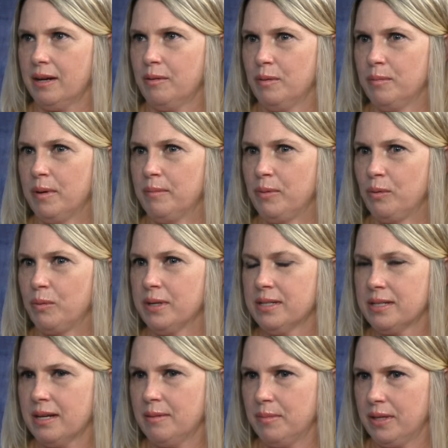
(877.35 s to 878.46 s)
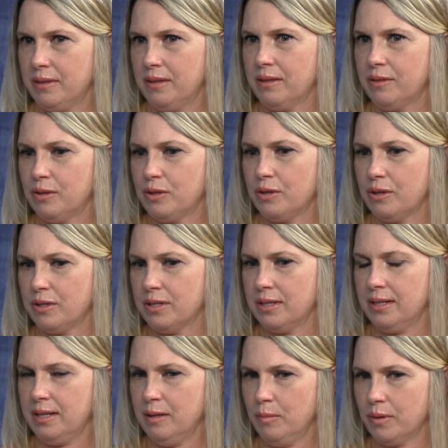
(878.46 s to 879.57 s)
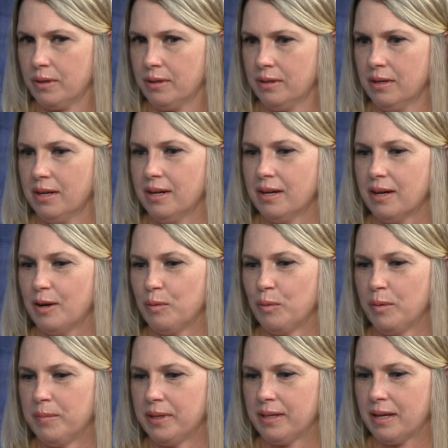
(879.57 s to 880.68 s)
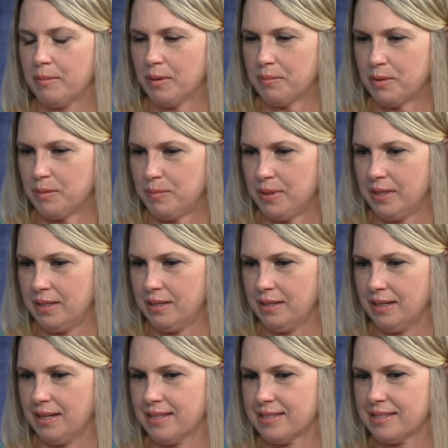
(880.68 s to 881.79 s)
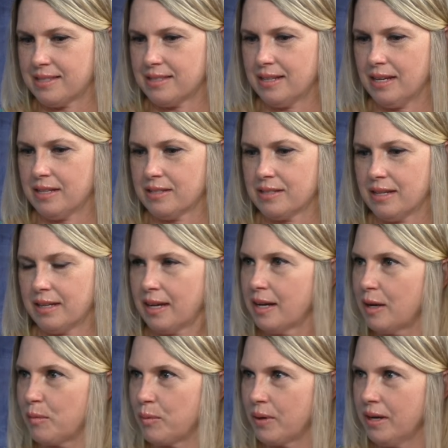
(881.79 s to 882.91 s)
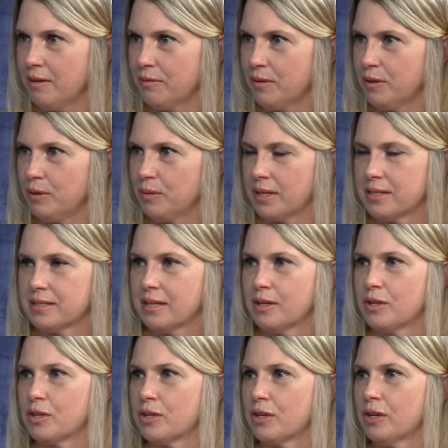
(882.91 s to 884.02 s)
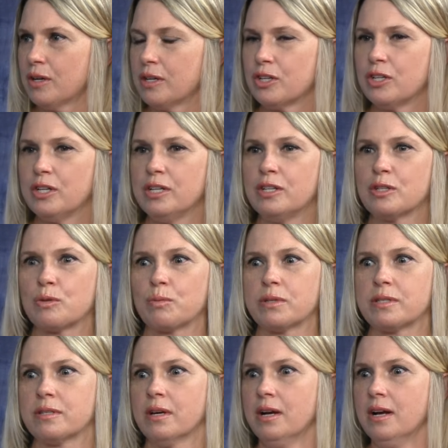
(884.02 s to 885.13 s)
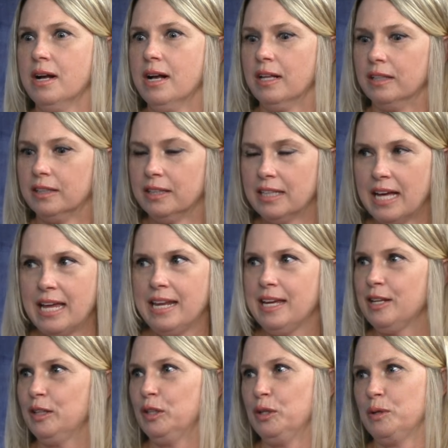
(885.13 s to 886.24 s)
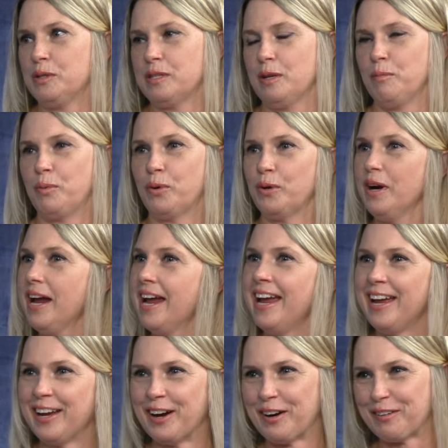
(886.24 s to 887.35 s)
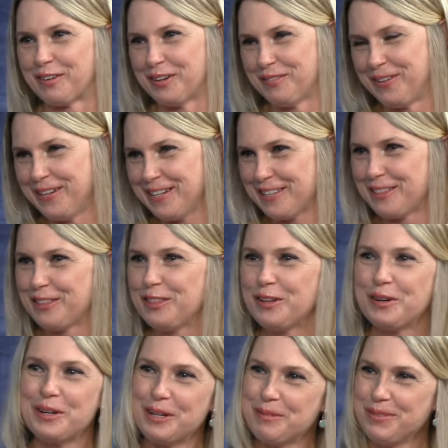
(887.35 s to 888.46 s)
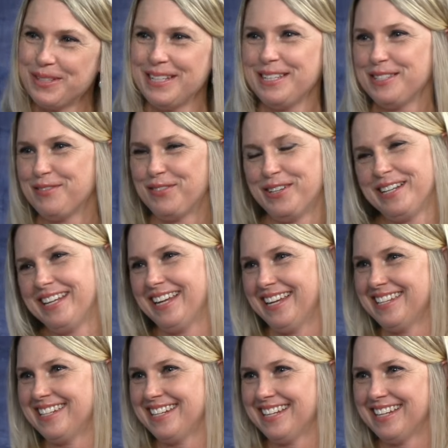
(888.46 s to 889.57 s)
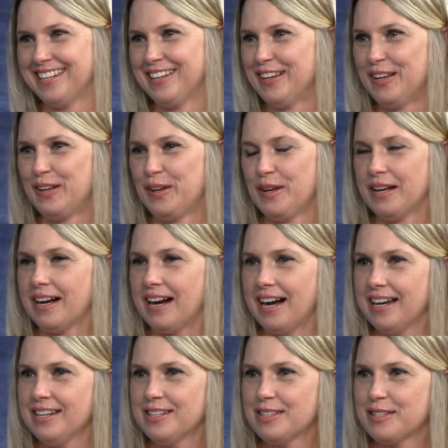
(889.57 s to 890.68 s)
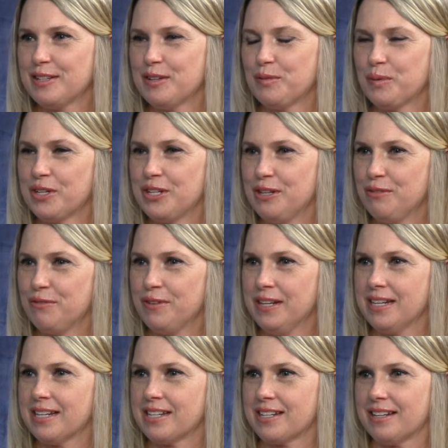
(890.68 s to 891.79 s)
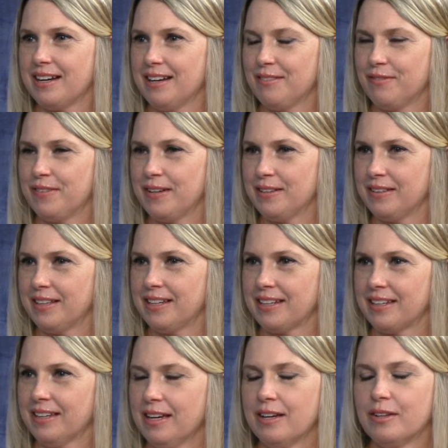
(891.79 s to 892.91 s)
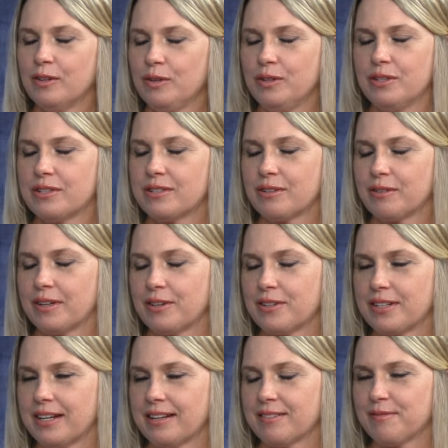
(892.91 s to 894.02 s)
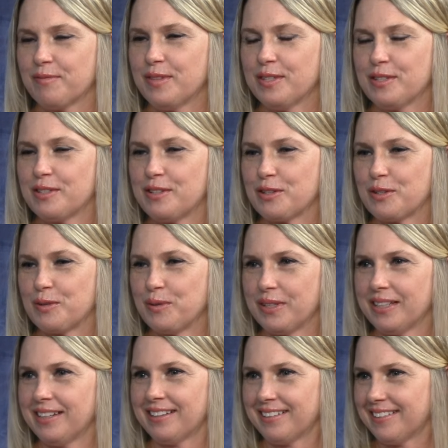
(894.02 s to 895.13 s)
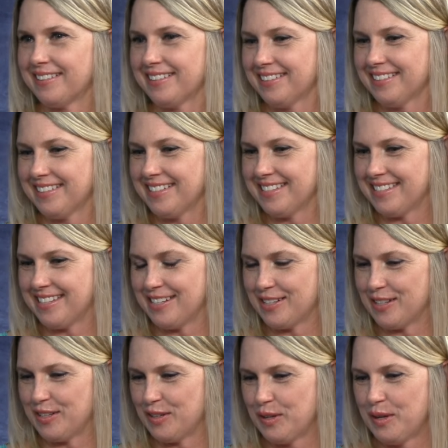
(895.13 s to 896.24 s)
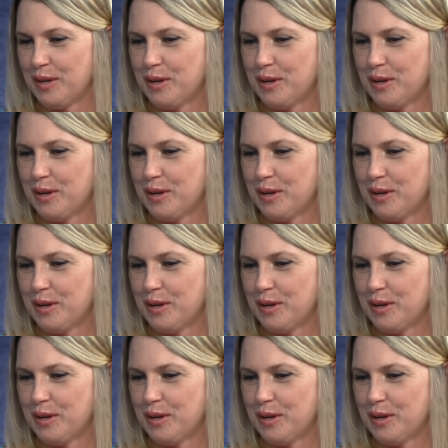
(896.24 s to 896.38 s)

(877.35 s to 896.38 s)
I remember one time at, at the church in Heber, a woman came up to me and, and said, Can I pray for you? And I said, Sure. And she just was letting loose and praying over me, and Lord, please bring Angie. And I just, when she finished, I felt like, No, you just don't understand. This is just a really hard decision.